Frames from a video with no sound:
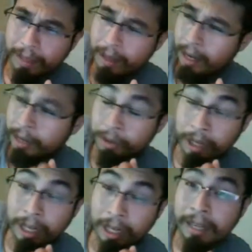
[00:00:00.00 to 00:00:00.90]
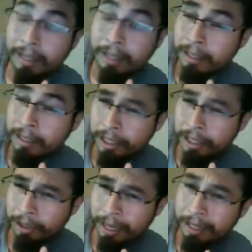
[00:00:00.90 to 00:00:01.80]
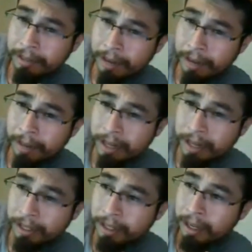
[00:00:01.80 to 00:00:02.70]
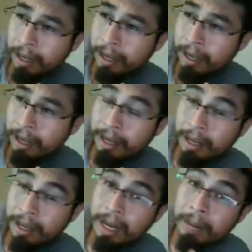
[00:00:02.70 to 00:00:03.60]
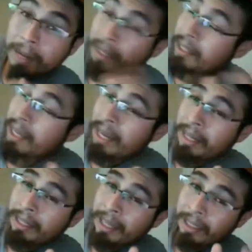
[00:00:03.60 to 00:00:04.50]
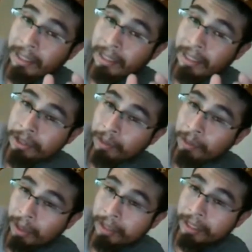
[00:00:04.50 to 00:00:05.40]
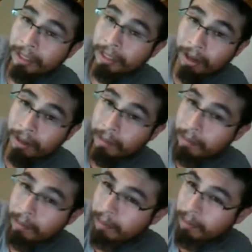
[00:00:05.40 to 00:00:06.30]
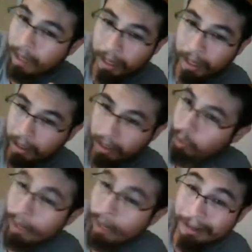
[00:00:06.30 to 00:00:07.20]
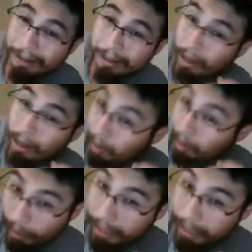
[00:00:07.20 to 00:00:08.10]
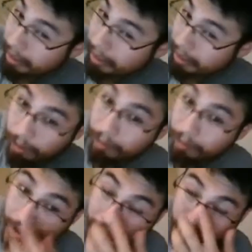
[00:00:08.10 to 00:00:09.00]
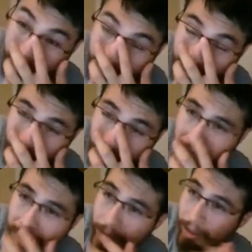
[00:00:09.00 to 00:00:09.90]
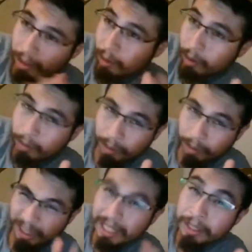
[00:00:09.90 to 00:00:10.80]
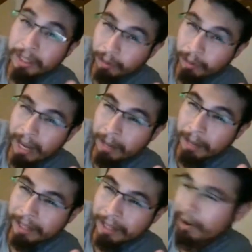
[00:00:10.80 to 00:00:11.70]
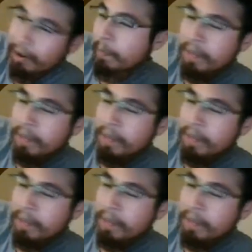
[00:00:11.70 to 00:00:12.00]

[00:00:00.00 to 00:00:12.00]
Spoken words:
I do not like this digital age of animation. I'm not saying that digital projects aren't great. There are great digital projects done with digital animation, right?